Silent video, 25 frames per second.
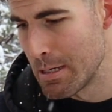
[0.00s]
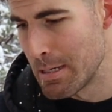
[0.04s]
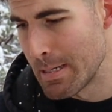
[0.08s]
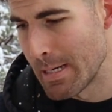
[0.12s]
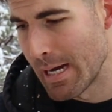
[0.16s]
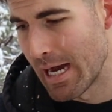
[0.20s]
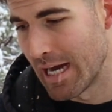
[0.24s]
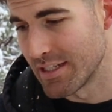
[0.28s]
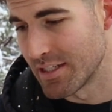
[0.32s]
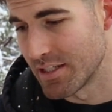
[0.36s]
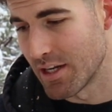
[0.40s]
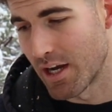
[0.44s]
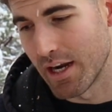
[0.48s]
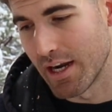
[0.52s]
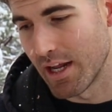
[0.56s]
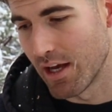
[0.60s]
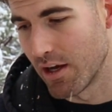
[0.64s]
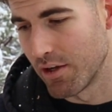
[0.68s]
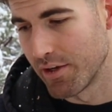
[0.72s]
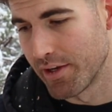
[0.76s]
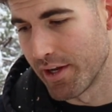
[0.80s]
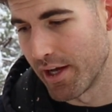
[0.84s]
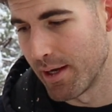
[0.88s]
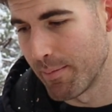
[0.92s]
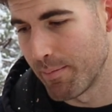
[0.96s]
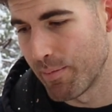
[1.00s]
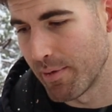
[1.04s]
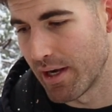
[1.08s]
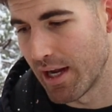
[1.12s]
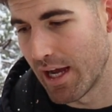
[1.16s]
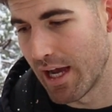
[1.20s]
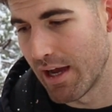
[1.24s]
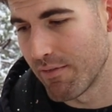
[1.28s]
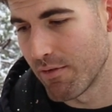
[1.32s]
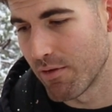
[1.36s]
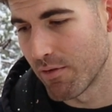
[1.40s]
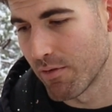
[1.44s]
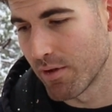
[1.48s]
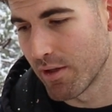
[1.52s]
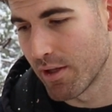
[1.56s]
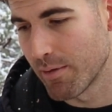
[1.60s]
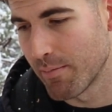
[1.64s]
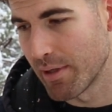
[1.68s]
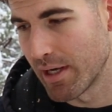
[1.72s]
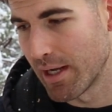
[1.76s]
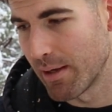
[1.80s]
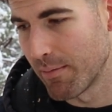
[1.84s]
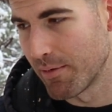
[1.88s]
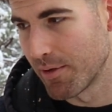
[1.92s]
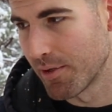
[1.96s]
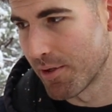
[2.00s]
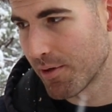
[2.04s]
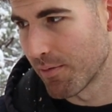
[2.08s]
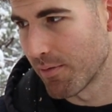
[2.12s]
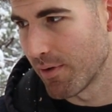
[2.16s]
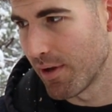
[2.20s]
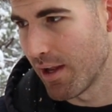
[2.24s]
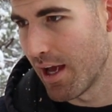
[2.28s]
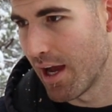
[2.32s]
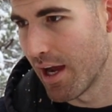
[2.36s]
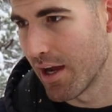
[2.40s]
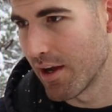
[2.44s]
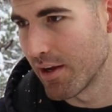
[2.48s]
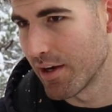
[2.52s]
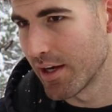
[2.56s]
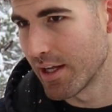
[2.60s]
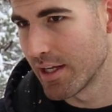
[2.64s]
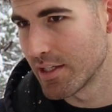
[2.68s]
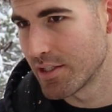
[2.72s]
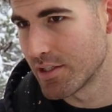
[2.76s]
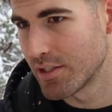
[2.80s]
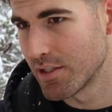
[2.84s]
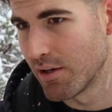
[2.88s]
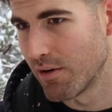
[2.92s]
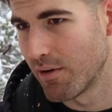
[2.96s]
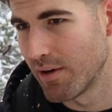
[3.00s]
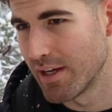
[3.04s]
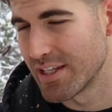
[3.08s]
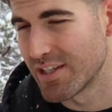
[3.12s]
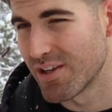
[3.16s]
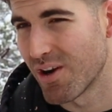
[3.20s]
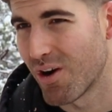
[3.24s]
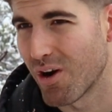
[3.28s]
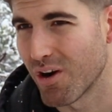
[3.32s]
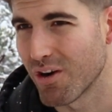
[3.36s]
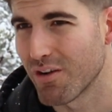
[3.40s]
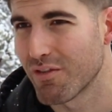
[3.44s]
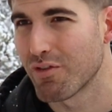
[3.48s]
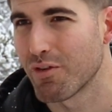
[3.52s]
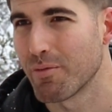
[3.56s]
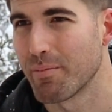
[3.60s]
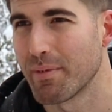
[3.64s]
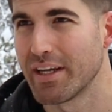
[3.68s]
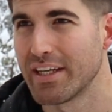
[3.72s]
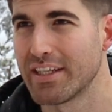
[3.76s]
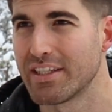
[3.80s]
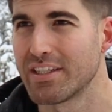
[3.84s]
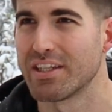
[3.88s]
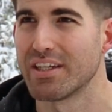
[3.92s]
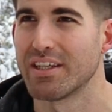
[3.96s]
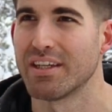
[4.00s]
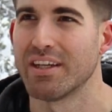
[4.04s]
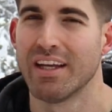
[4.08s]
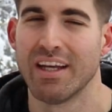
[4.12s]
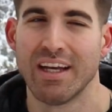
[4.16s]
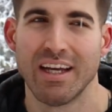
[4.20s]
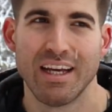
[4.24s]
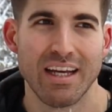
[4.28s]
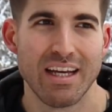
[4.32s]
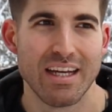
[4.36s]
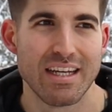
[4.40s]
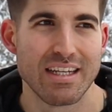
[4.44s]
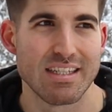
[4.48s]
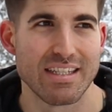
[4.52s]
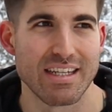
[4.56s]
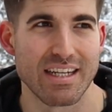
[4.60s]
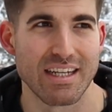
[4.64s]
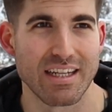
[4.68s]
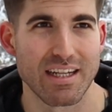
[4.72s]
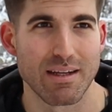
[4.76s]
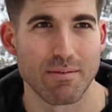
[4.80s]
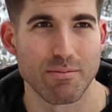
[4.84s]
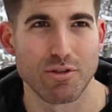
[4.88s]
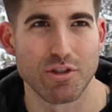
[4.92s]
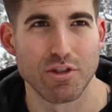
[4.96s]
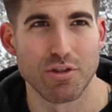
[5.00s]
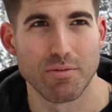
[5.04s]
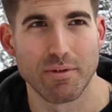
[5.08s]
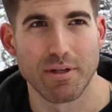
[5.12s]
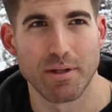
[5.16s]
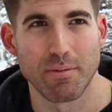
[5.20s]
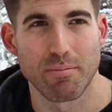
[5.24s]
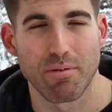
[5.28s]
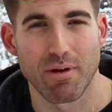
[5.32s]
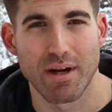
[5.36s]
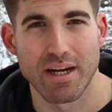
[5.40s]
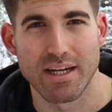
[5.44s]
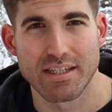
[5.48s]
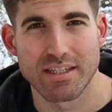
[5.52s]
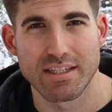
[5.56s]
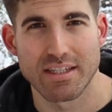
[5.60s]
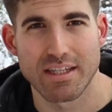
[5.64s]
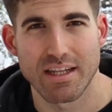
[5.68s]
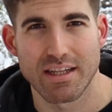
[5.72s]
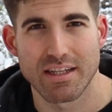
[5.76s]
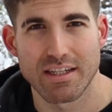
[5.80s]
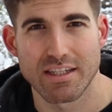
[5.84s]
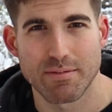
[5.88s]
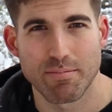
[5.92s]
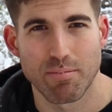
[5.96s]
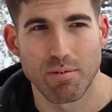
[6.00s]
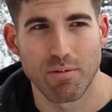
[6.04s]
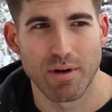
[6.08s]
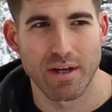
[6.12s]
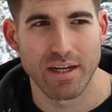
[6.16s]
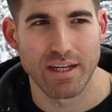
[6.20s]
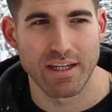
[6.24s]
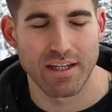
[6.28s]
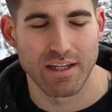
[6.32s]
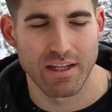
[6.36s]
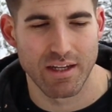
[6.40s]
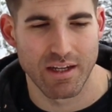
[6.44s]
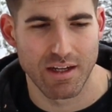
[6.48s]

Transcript: has not held up, and I haven't really been able to rely on it. So it's hard for me to sing them too many praises at this point.